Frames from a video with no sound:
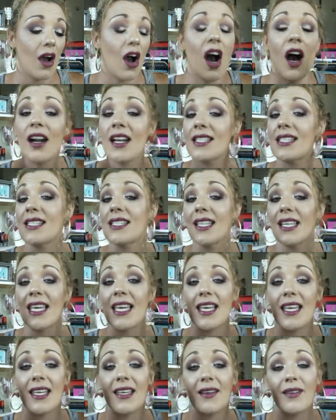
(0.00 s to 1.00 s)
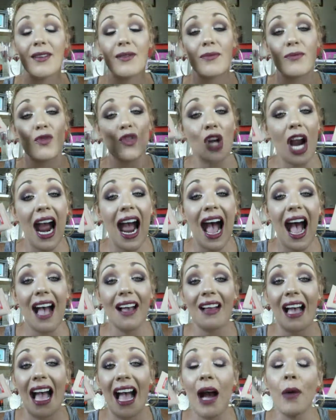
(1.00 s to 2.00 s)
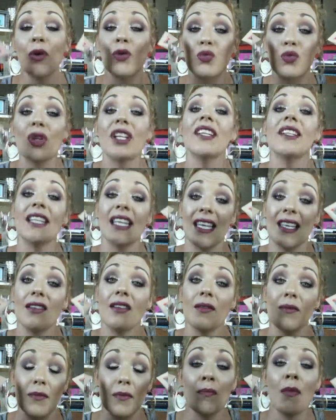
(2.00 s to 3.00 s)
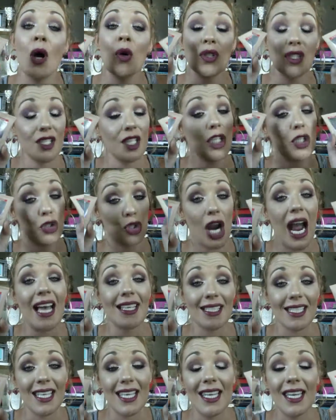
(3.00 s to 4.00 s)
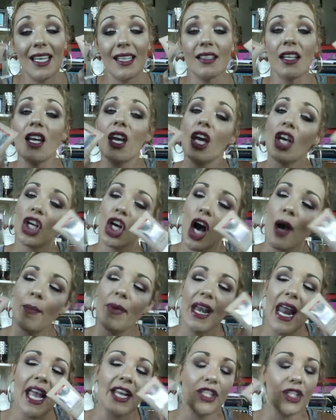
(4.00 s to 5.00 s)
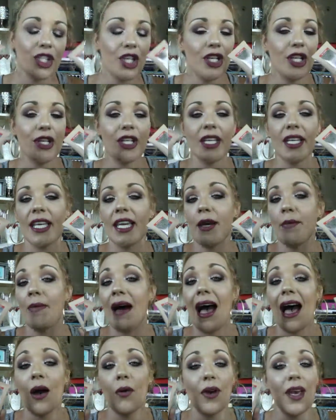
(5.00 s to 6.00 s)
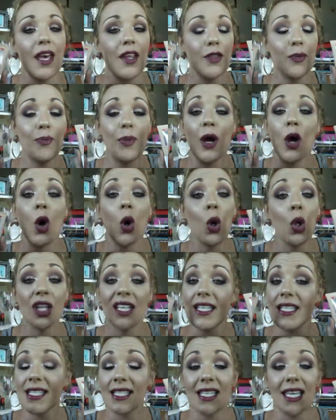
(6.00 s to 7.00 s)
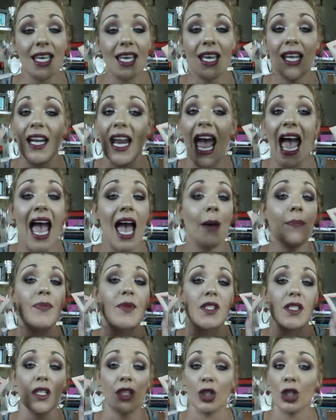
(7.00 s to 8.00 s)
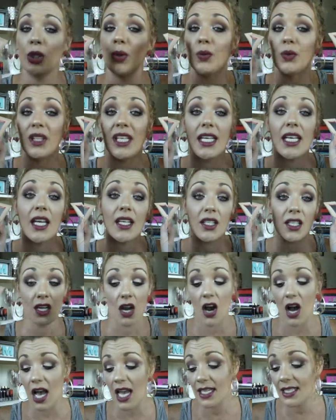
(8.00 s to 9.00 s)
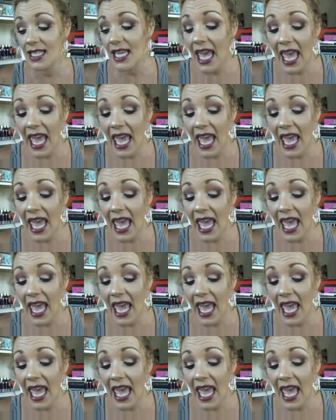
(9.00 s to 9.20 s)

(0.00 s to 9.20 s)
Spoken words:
honestly, I would really mostly dry skinned. Combination you can get by with, but oily skin, absolutely not.